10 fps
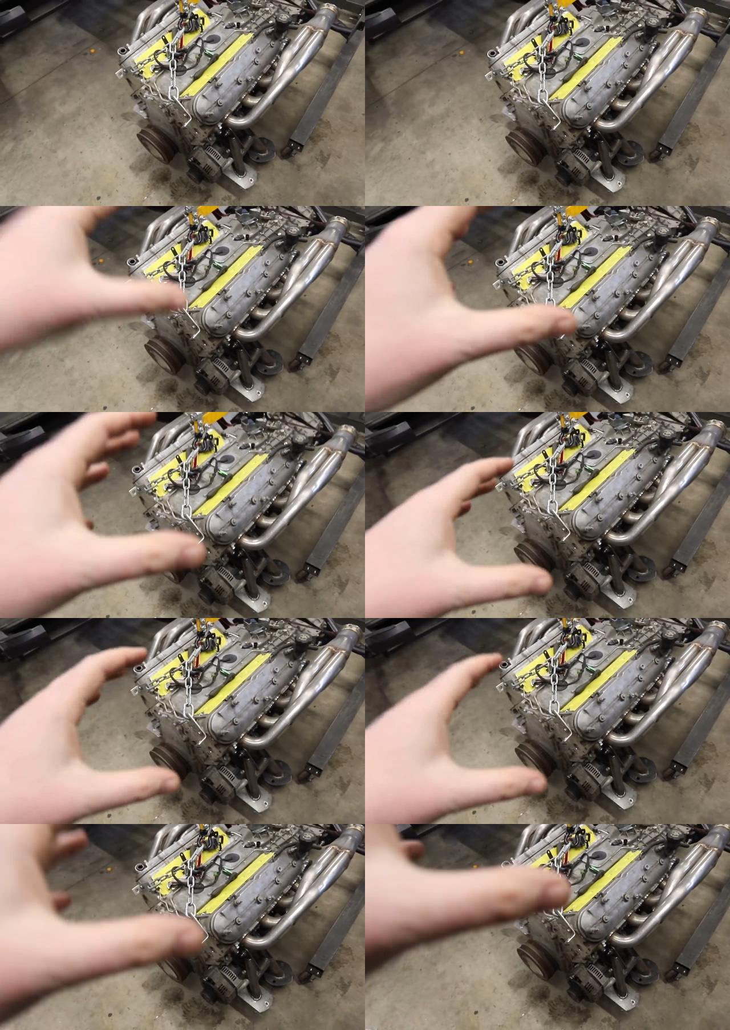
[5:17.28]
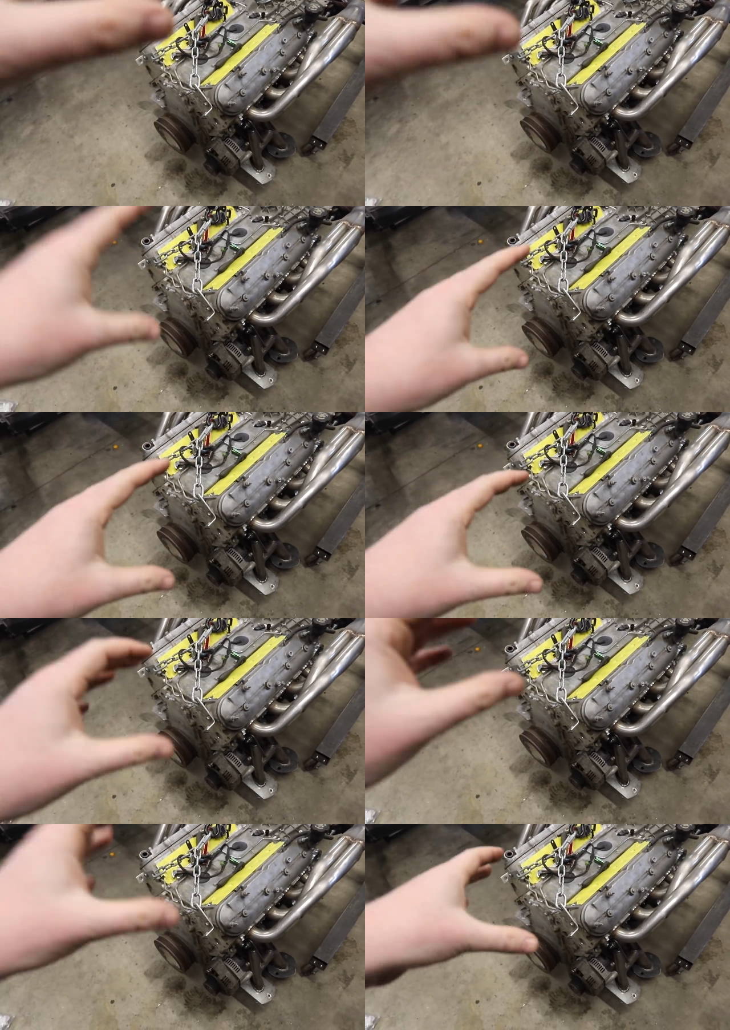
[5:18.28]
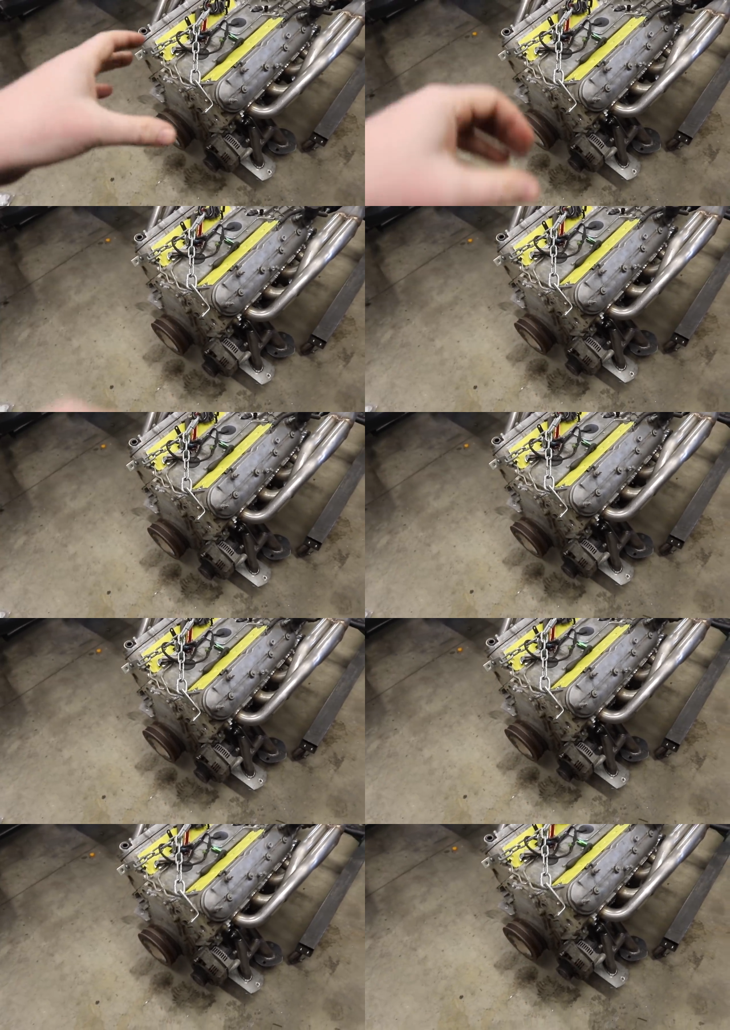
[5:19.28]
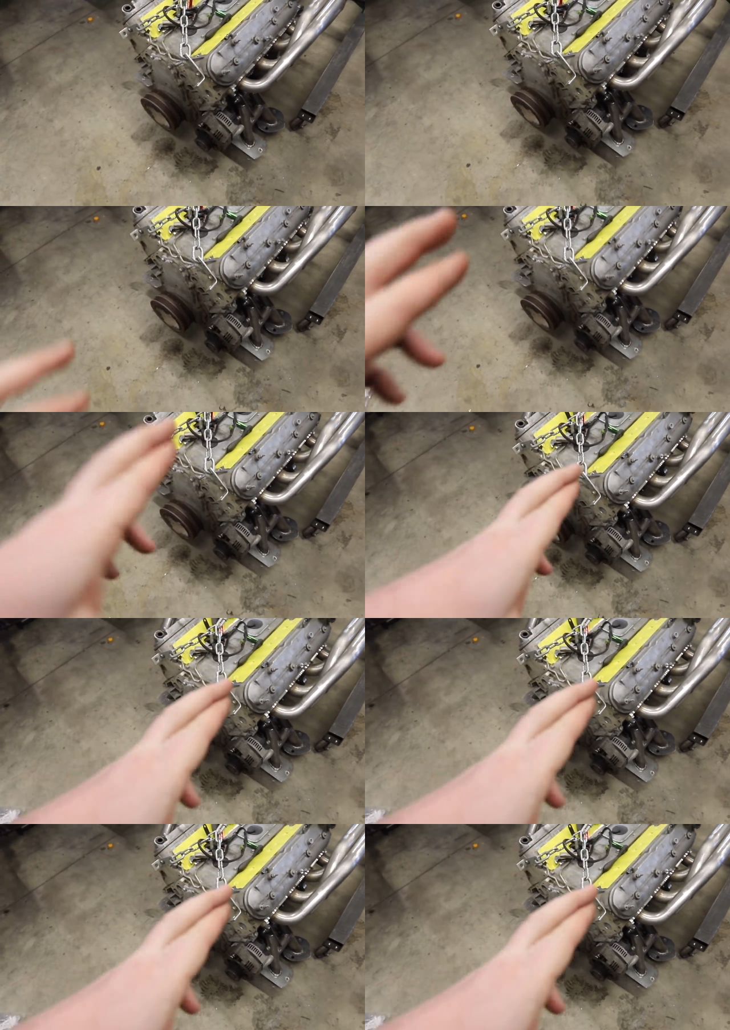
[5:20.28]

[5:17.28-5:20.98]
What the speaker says: (no speaker visible)